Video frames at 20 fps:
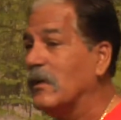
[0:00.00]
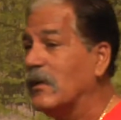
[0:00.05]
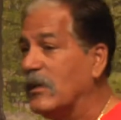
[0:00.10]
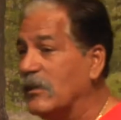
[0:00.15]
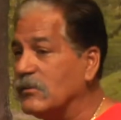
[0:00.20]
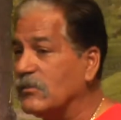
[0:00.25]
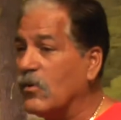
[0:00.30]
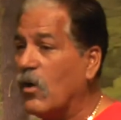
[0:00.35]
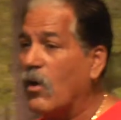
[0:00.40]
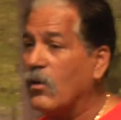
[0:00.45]

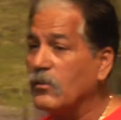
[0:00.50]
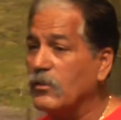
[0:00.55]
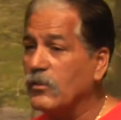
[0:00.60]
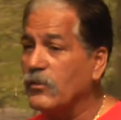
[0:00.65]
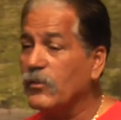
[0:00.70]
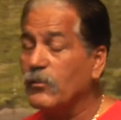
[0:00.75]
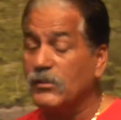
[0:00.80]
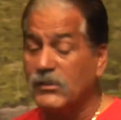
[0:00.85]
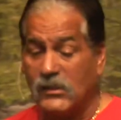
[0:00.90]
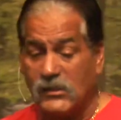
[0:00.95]
He's calling
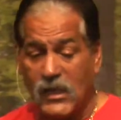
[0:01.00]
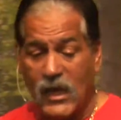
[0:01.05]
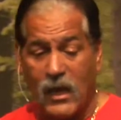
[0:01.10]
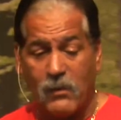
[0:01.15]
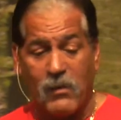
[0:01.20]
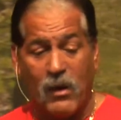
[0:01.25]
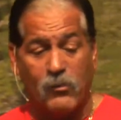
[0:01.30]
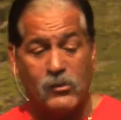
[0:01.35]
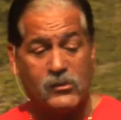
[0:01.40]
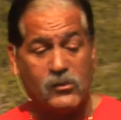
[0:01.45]
you. There was a
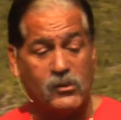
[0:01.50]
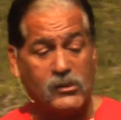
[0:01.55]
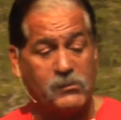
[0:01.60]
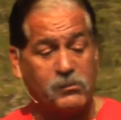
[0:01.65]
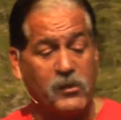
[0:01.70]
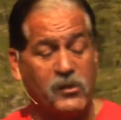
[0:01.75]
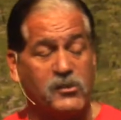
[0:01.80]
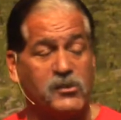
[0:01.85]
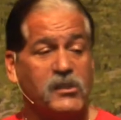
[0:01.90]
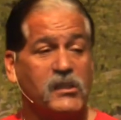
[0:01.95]
time I was so
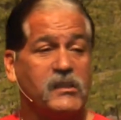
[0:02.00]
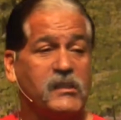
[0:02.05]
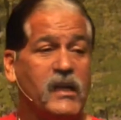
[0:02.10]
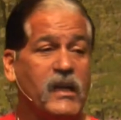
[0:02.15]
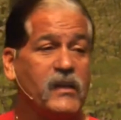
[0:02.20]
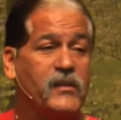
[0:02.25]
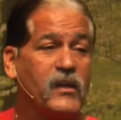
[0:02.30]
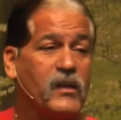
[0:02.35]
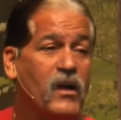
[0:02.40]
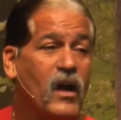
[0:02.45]
spiritually
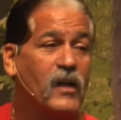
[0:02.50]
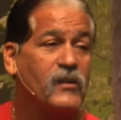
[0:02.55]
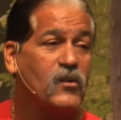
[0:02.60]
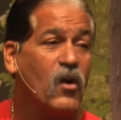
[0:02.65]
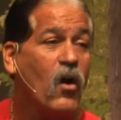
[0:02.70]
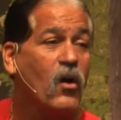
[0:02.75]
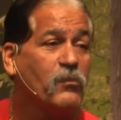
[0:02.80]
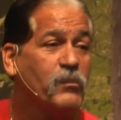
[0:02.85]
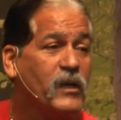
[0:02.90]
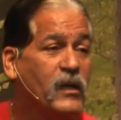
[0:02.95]
dead that God
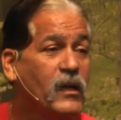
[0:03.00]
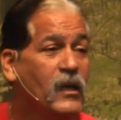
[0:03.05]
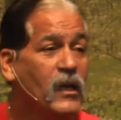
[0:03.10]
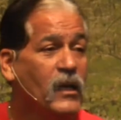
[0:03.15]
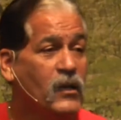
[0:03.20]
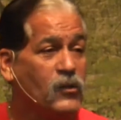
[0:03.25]
called me,